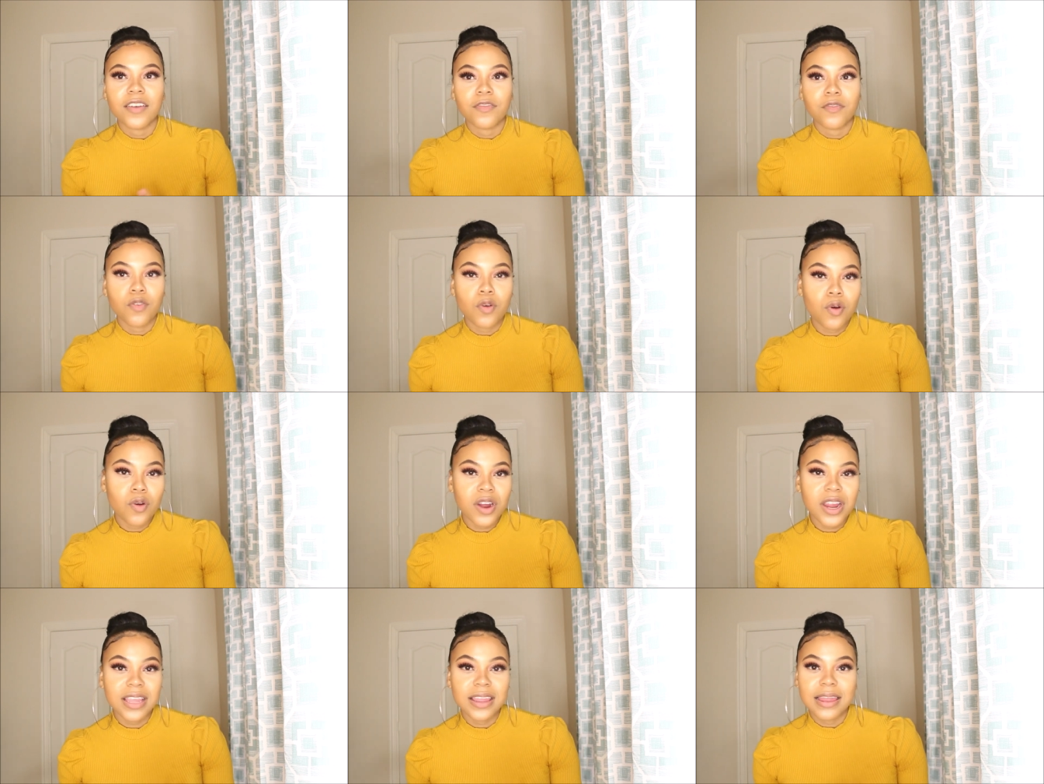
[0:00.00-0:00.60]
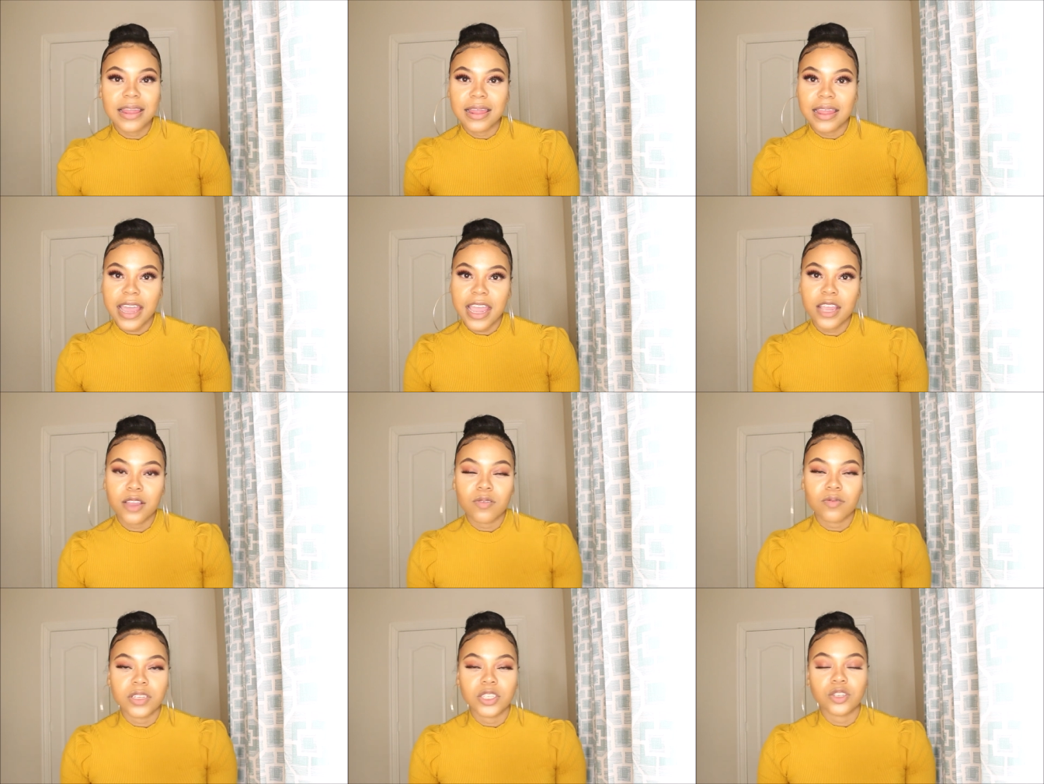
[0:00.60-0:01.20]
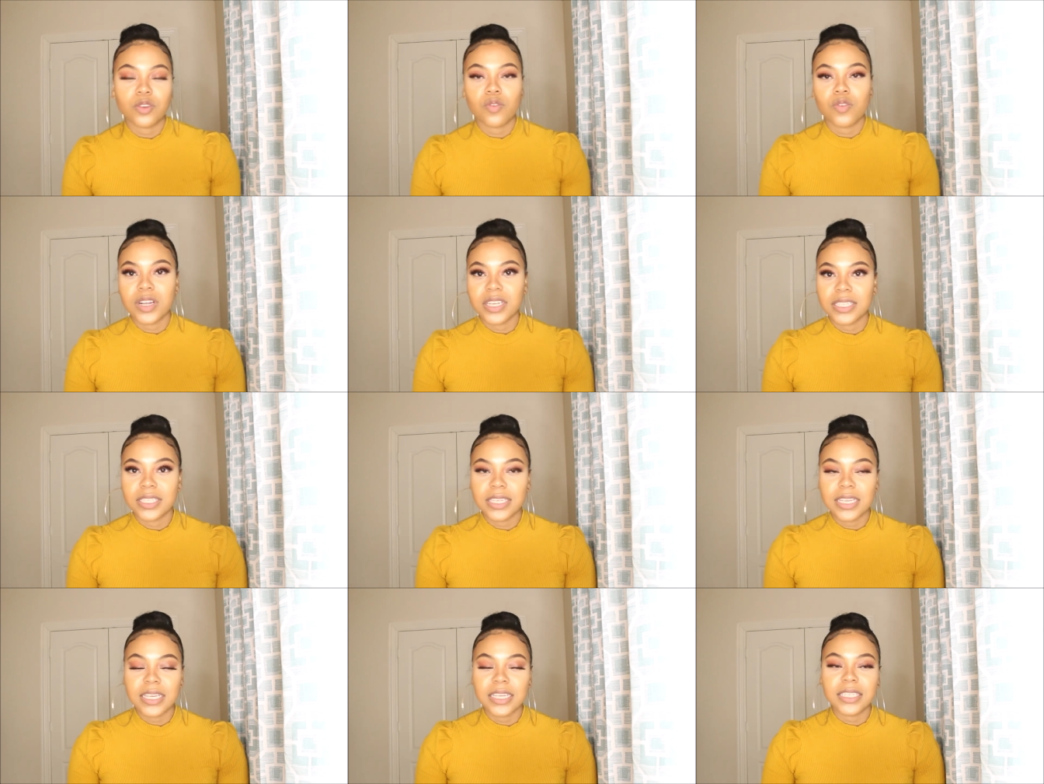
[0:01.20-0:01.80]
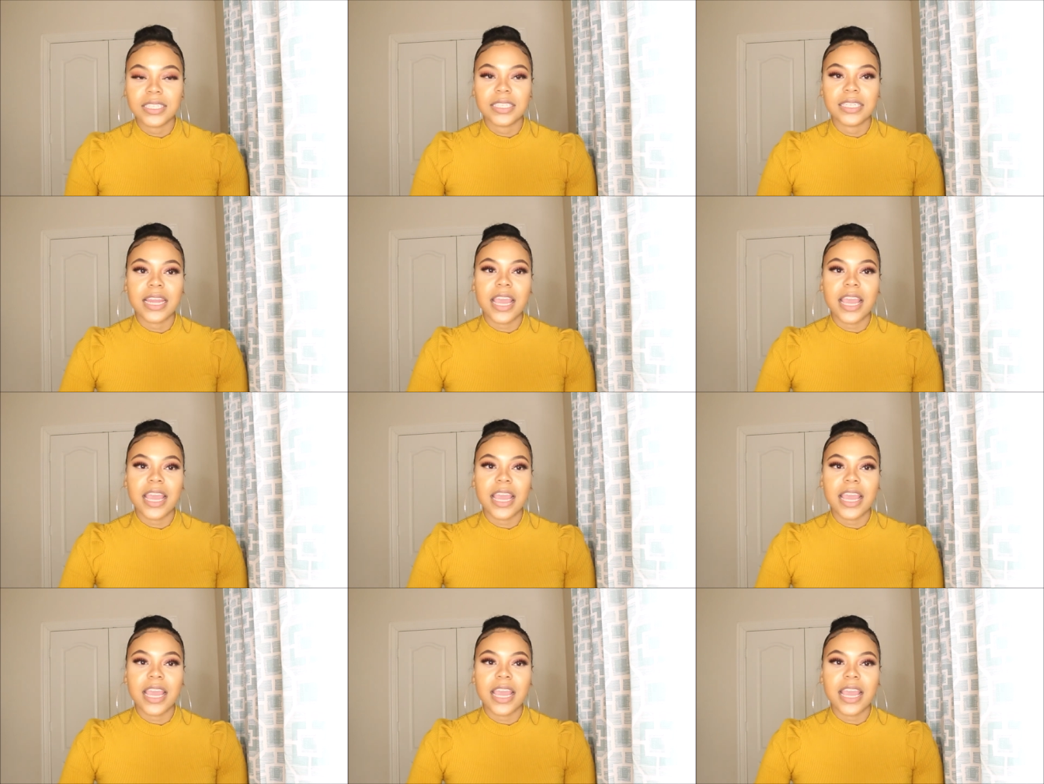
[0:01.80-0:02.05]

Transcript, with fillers: foreign language courses.